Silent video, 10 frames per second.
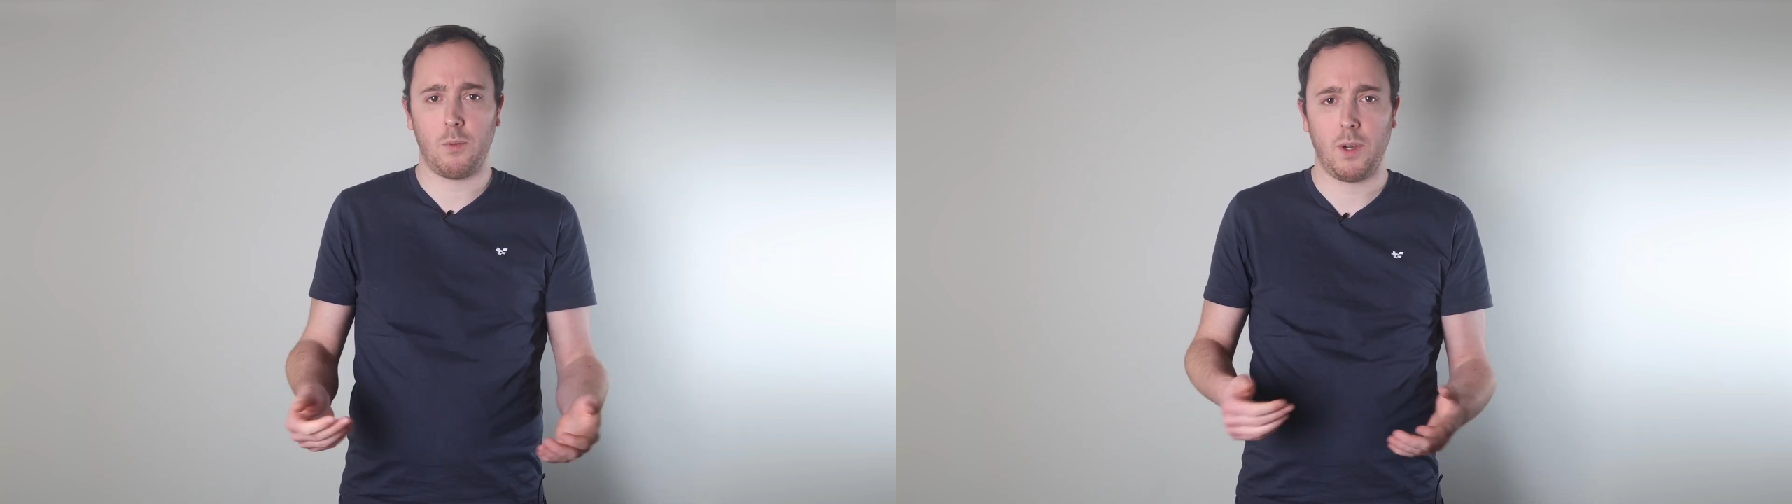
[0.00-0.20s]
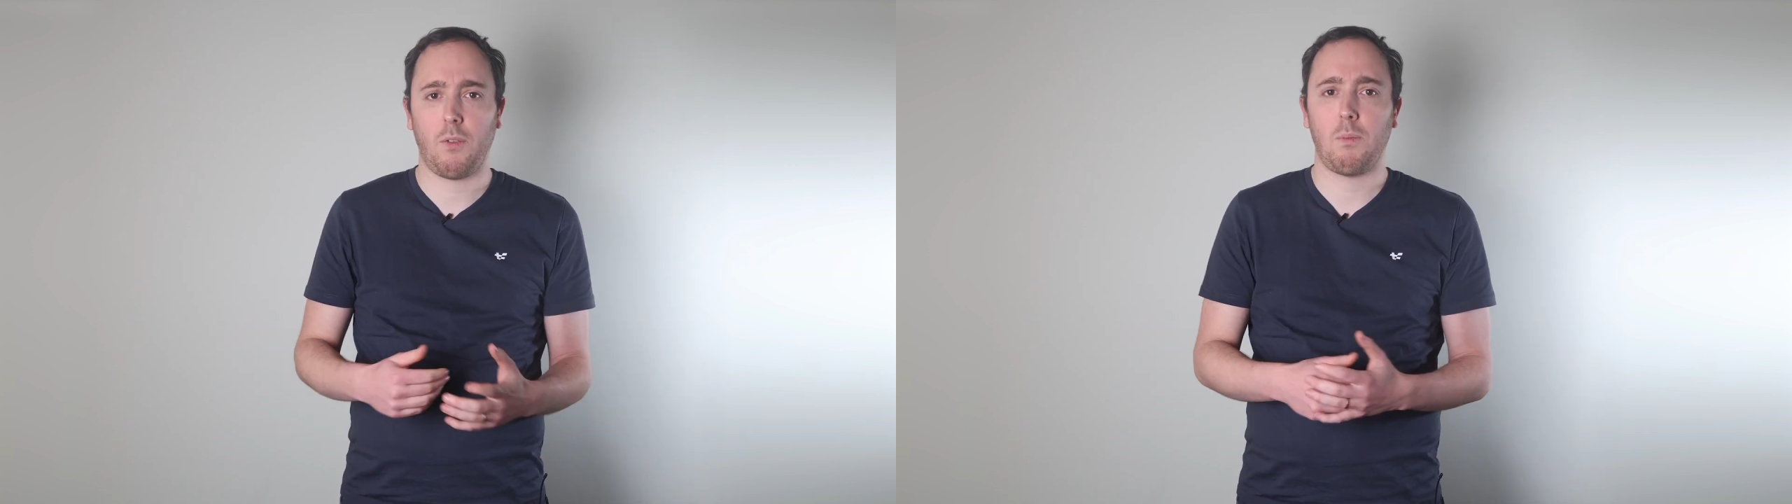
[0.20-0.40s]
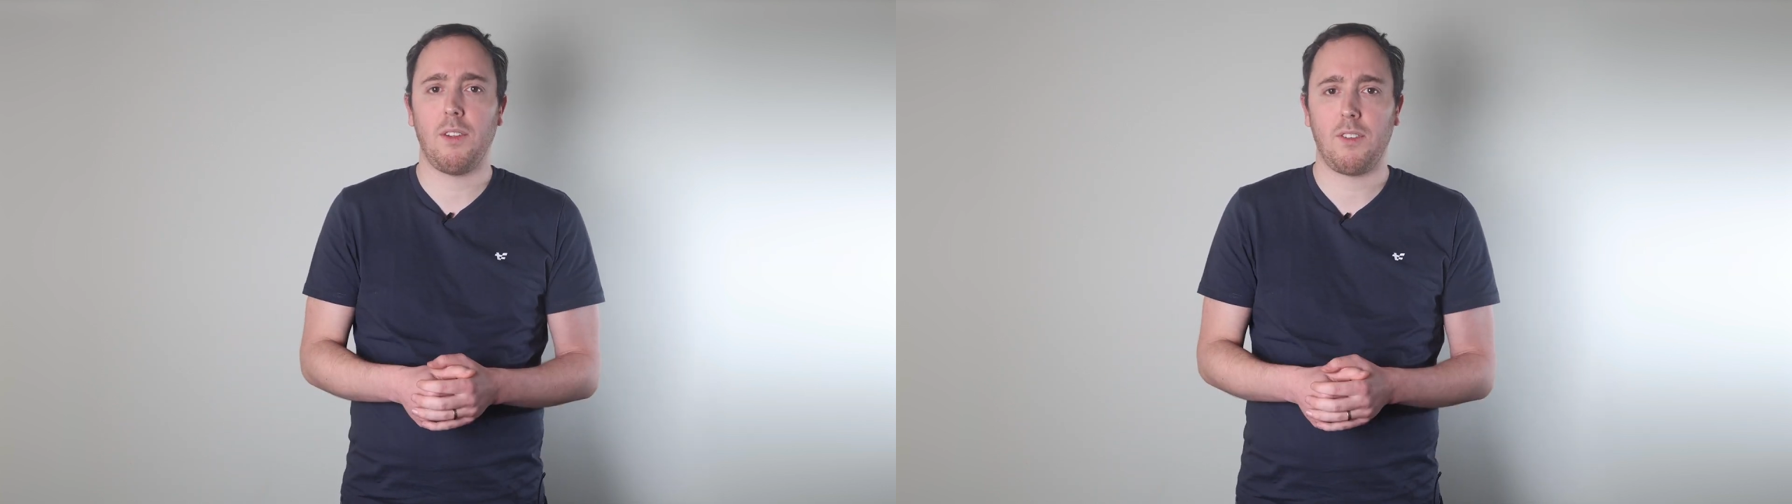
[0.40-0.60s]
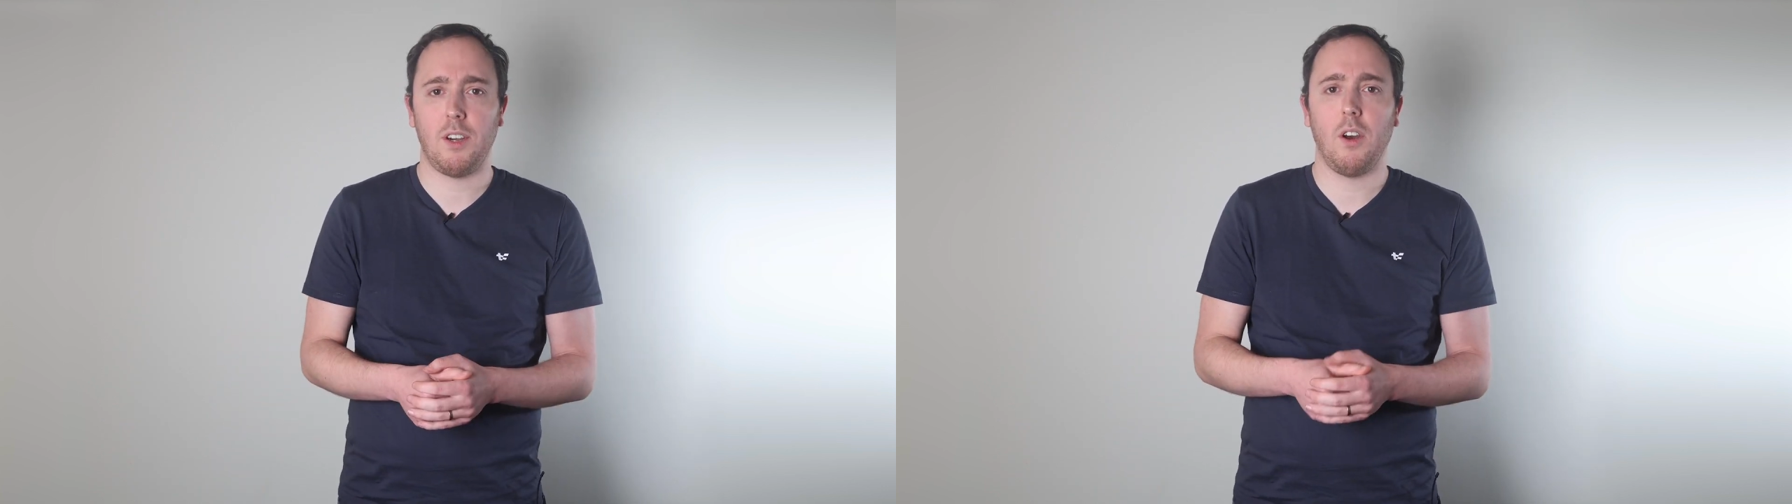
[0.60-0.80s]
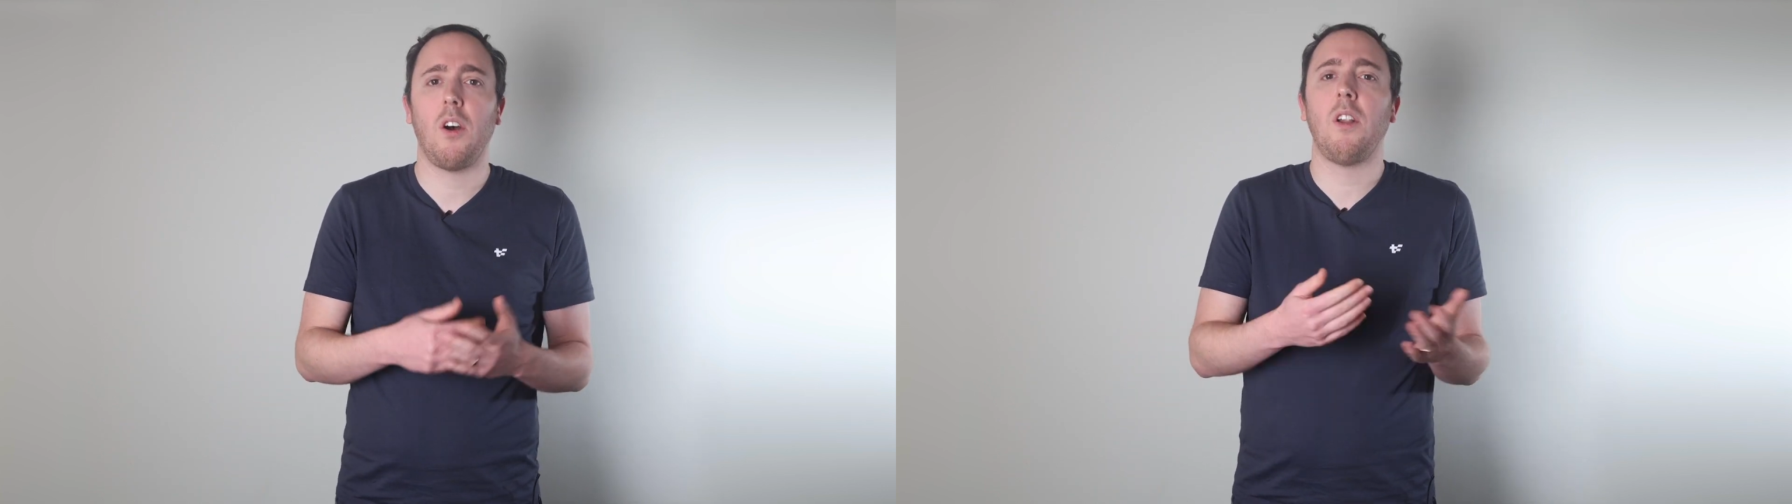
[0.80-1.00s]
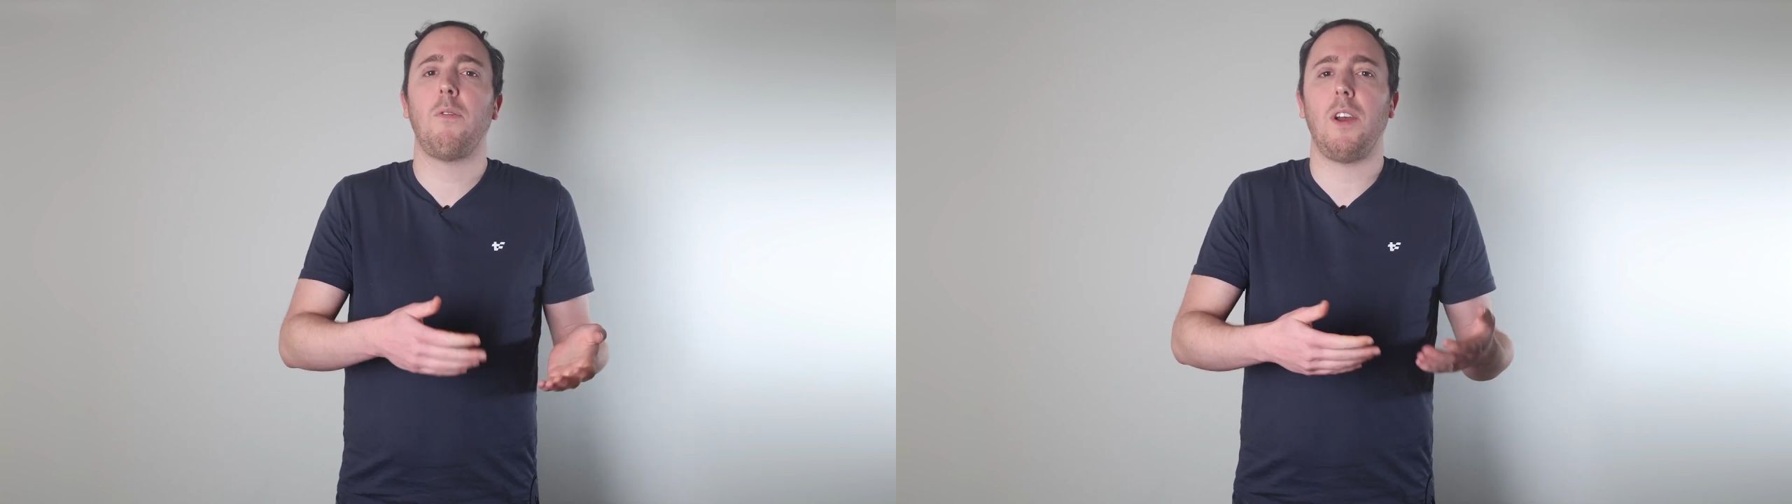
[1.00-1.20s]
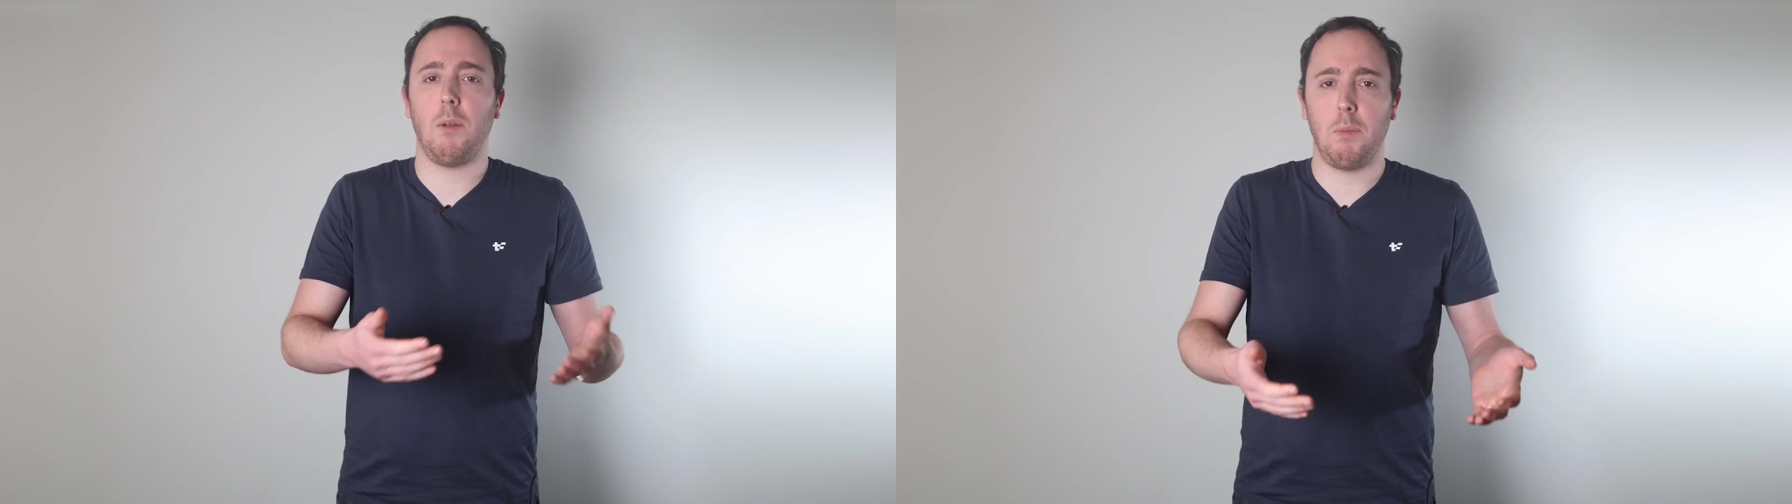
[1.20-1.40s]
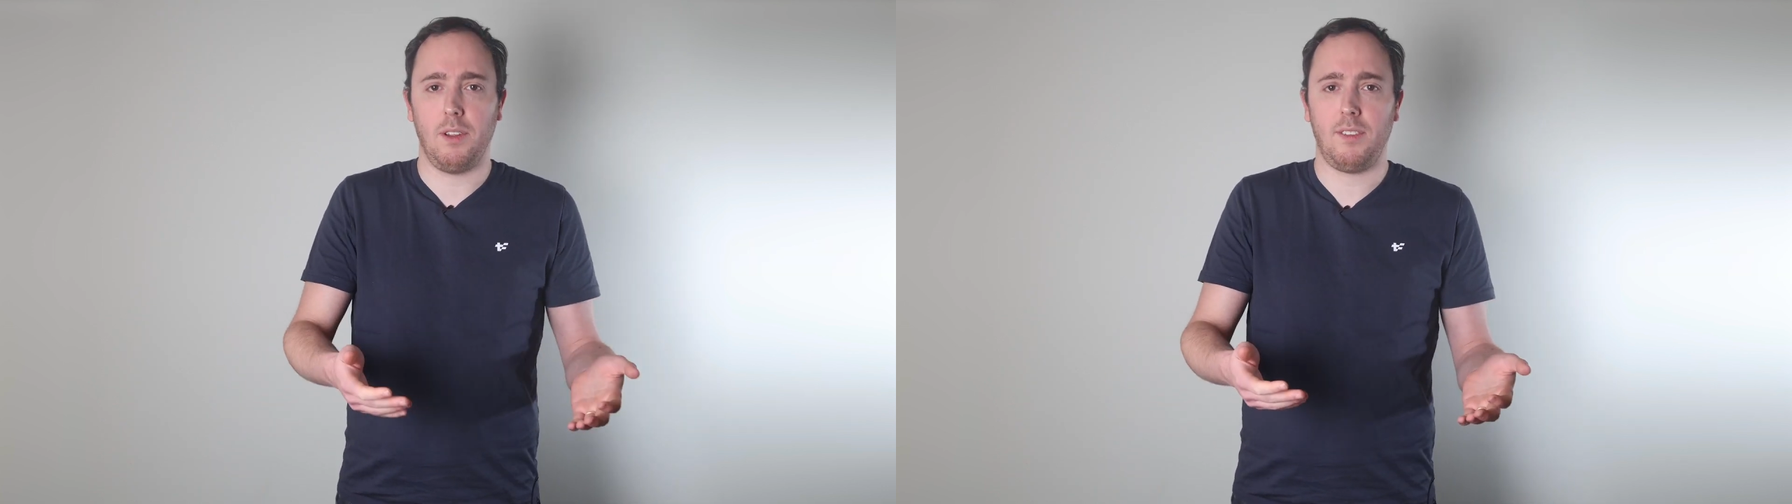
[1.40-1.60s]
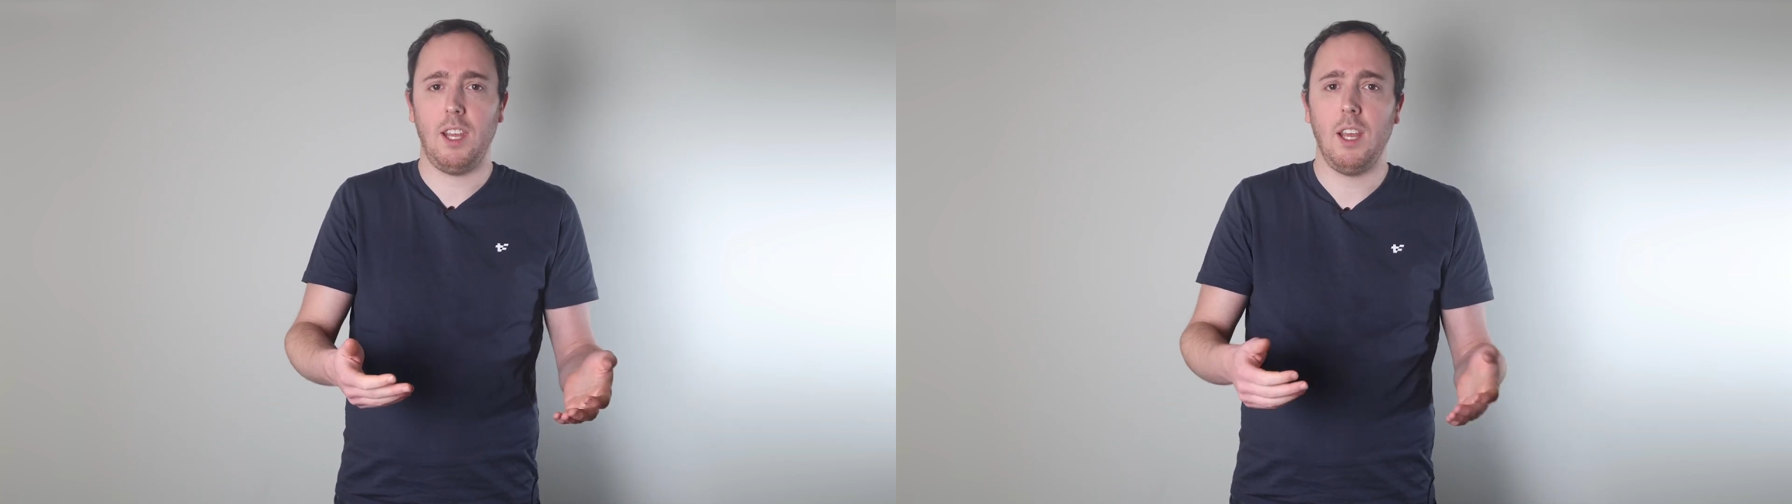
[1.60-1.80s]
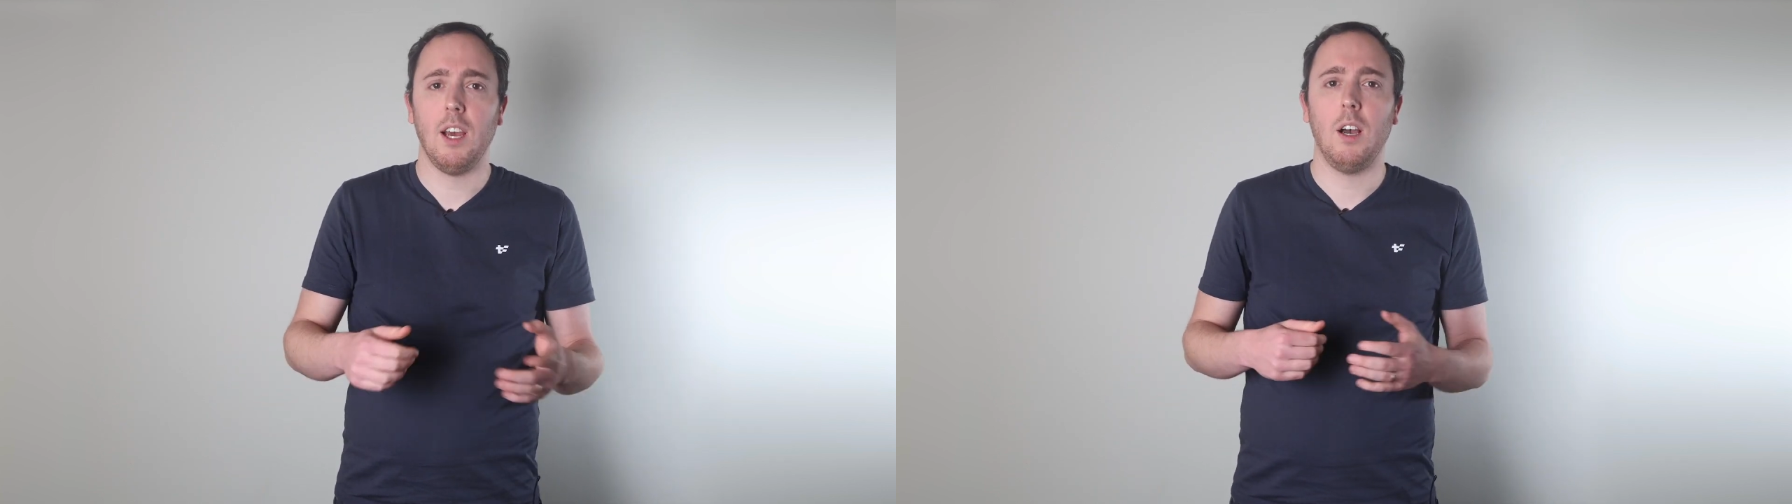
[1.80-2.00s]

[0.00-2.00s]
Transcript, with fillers: to express their unavailability,